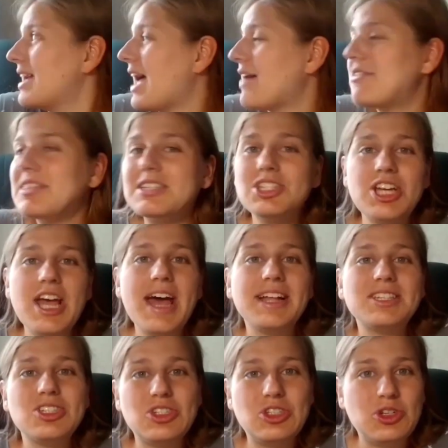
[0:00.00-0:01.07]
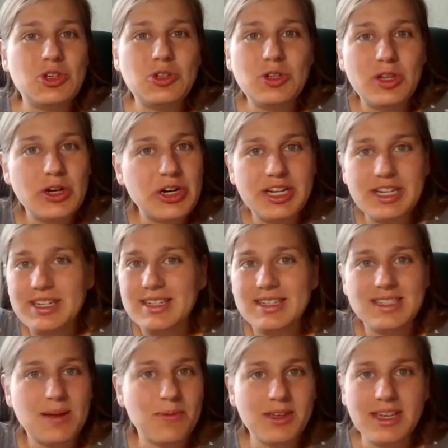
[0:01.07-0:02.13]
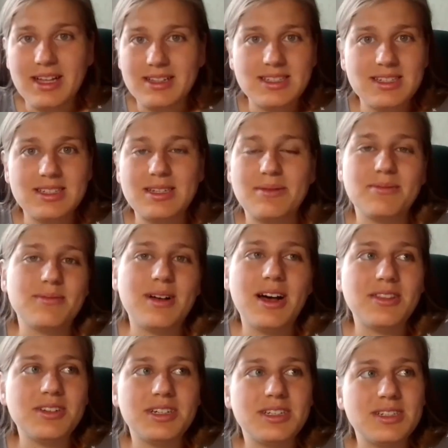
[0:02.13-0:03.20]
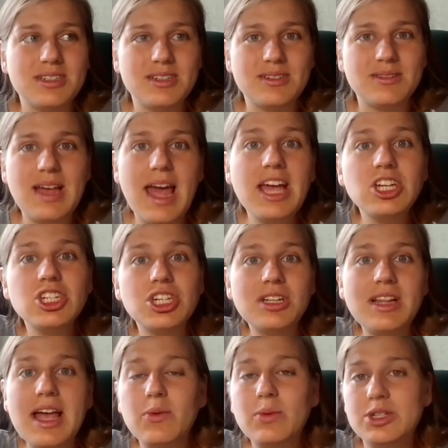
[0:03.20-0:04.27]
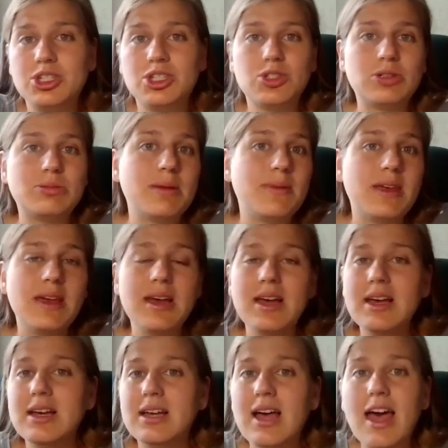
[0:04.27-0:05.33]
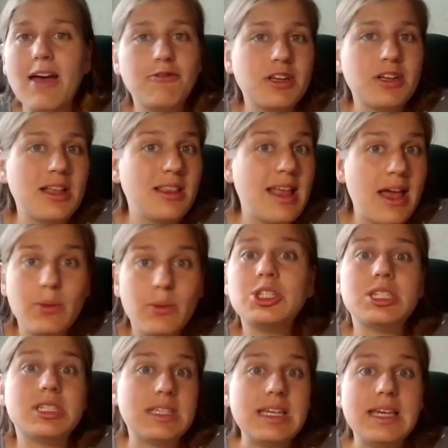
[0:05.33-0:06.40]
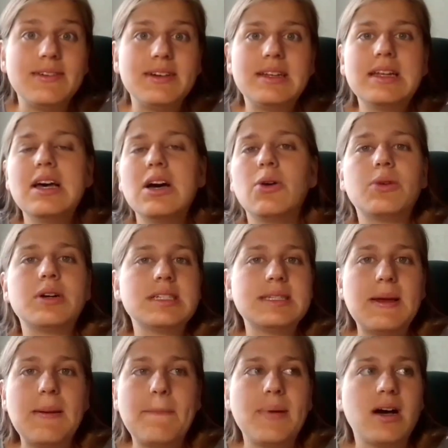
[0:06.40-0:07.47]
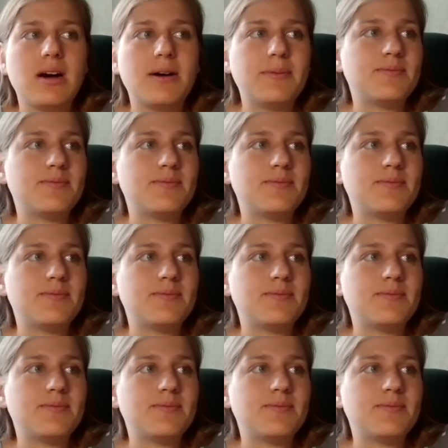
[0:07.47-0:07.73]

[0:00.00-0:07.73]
this chance to learn something else, some other Asian languages, or maybe African languages even, or some,